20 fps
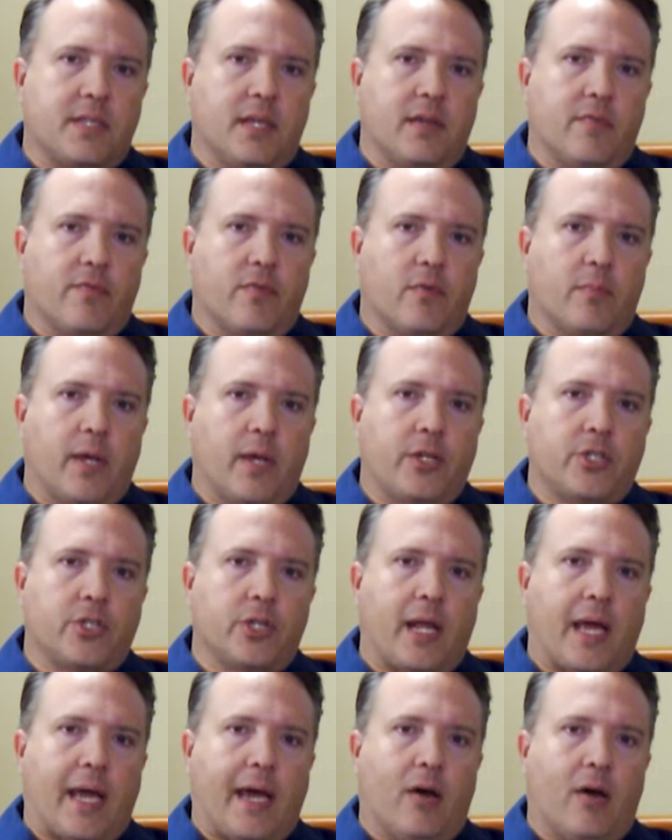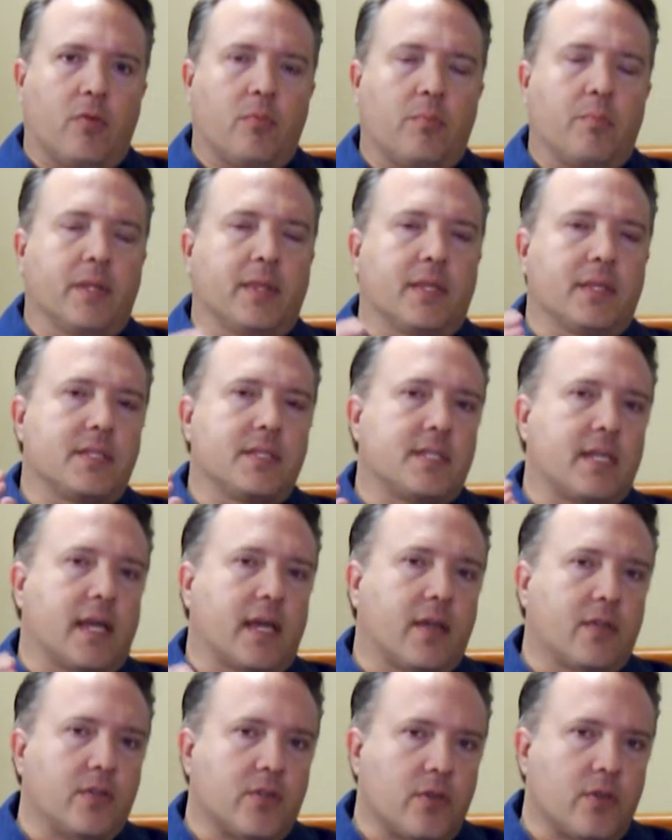information out. But the
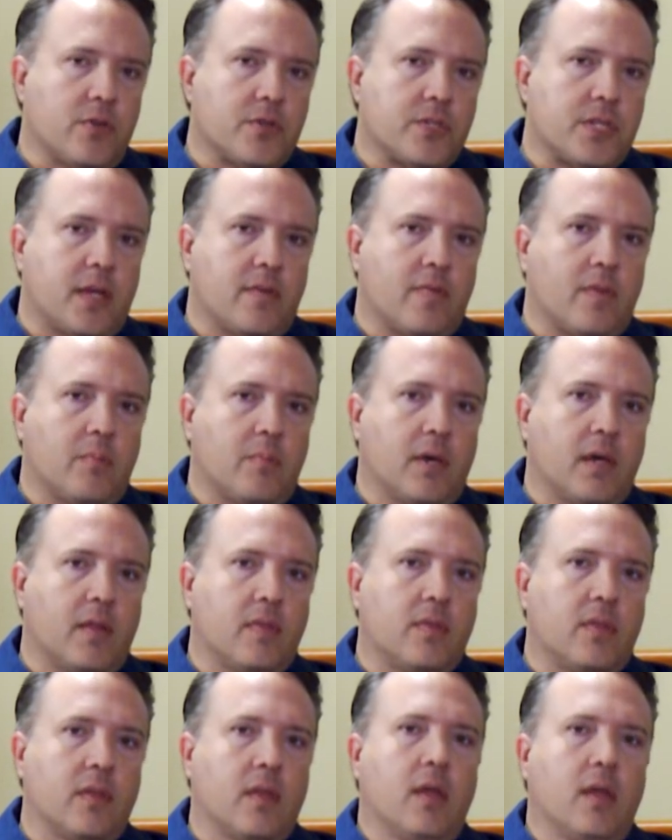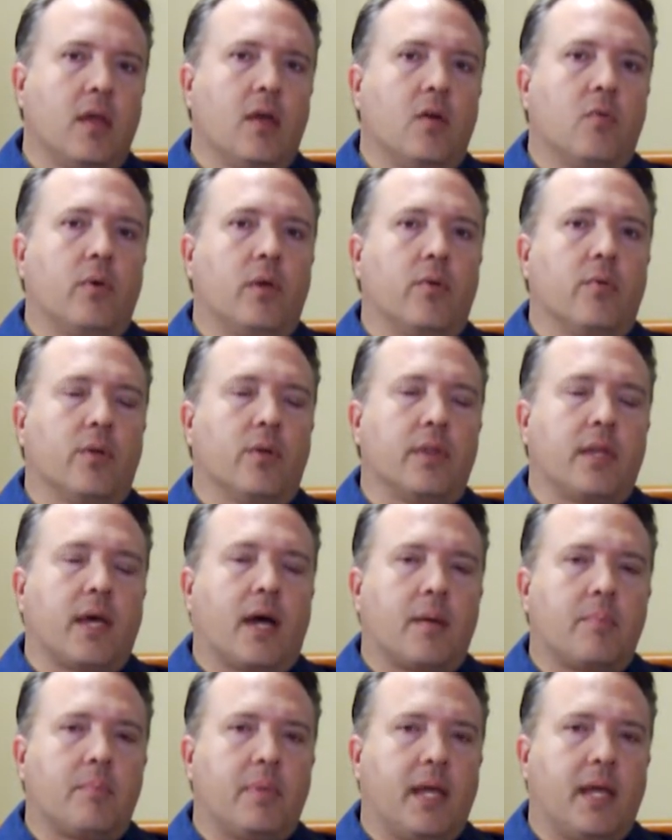second Thursday of the month, we will
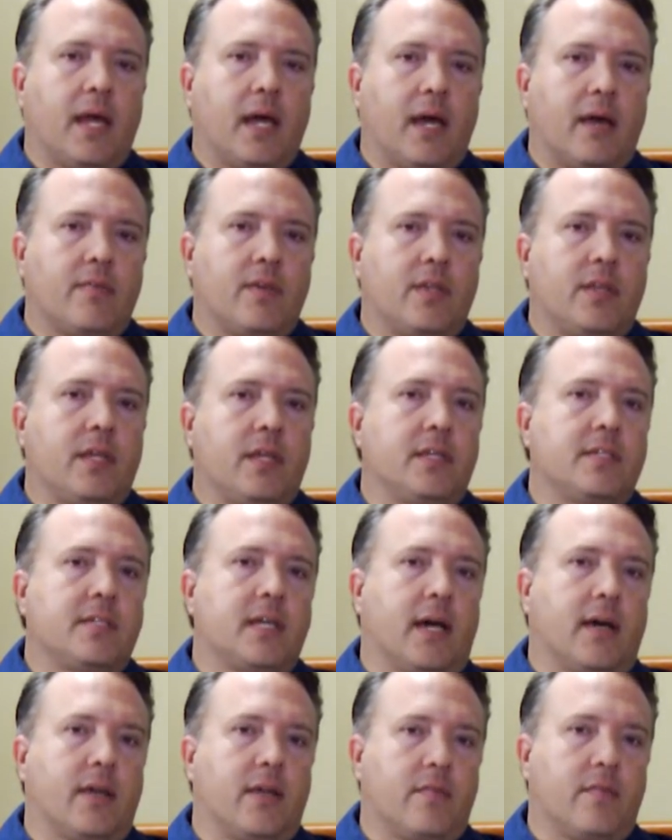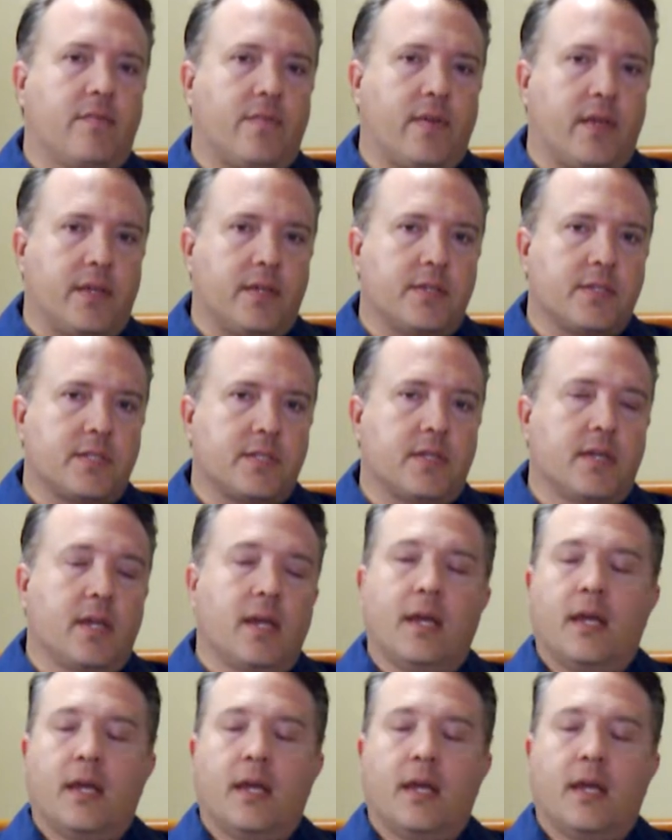not be having the Italian feast.